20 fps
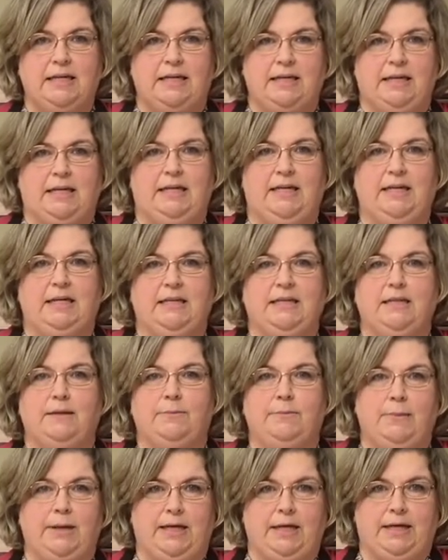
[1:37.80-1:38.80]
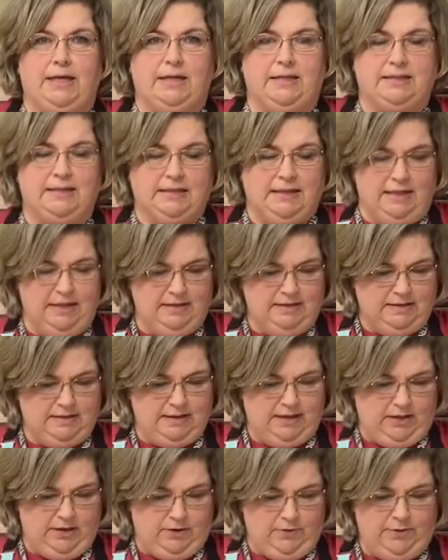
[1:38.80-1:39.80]
in the mix.
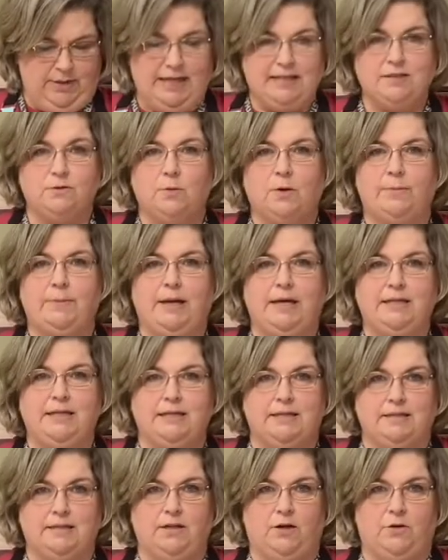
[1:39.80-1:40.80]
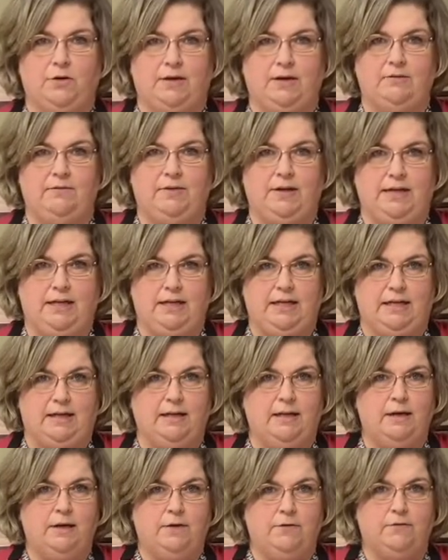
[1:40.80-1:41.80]
So that's what makes it so
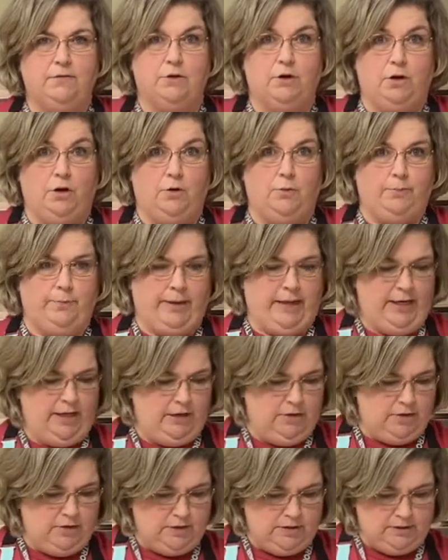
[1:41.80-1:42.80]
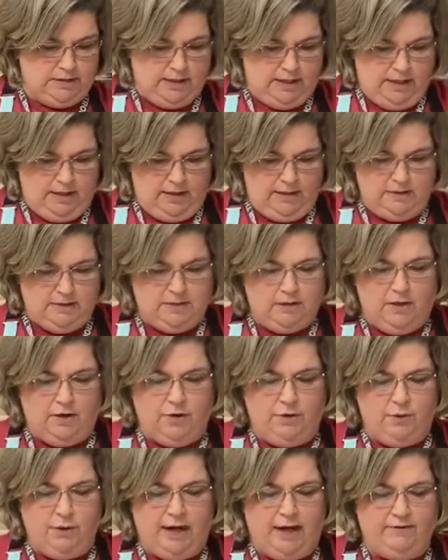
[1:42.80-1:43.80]
convenient for home bakers.
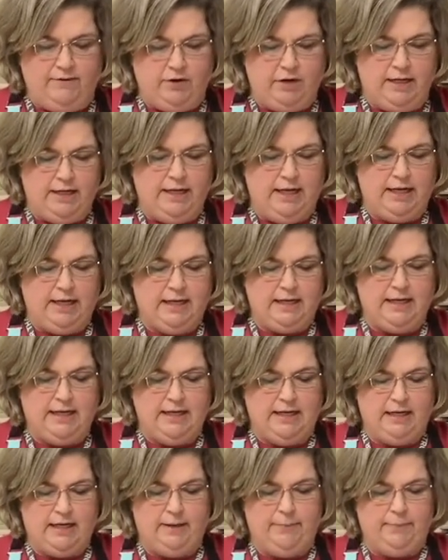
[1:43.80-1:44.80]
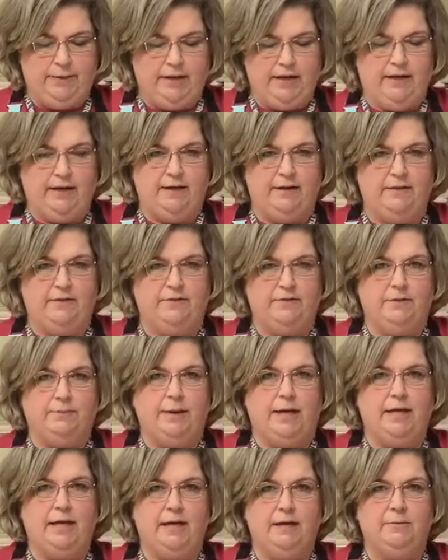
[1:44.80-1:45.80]
So I've already got a cup of the
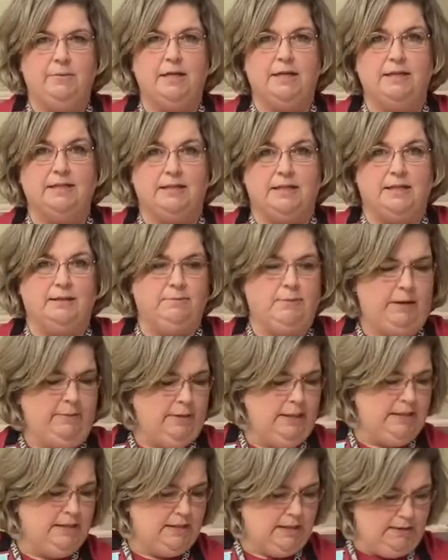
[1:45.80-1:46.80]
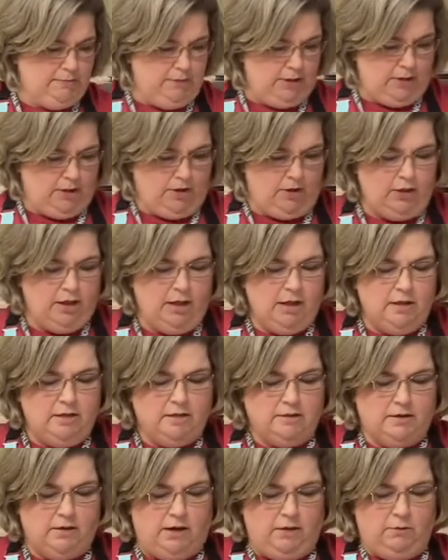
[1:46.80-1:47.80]
baking mix in my mixing bowl.
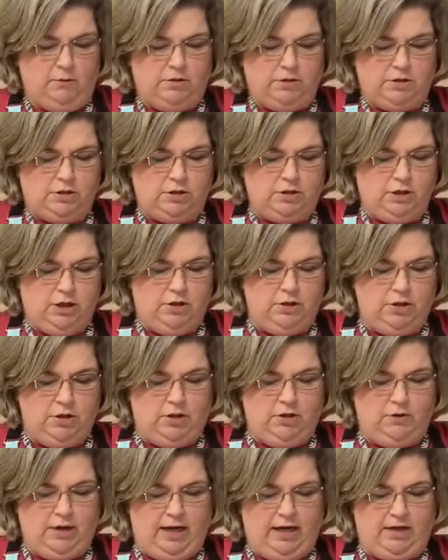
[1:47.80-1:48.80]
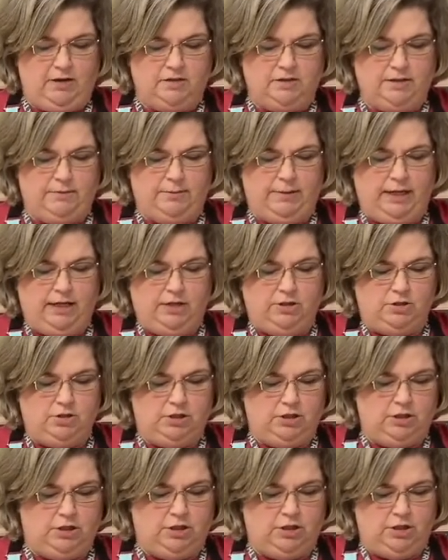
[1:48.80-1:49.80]
So I want to show you how to
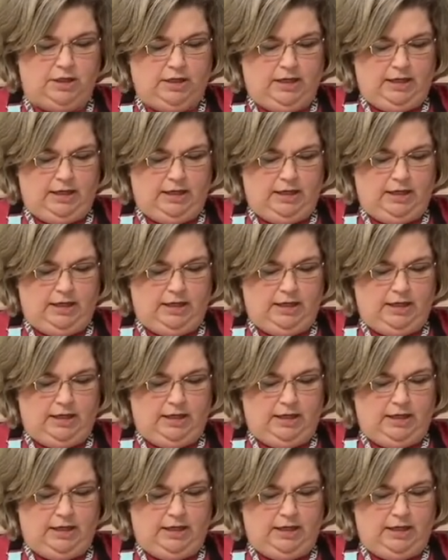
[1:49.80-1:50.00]
measure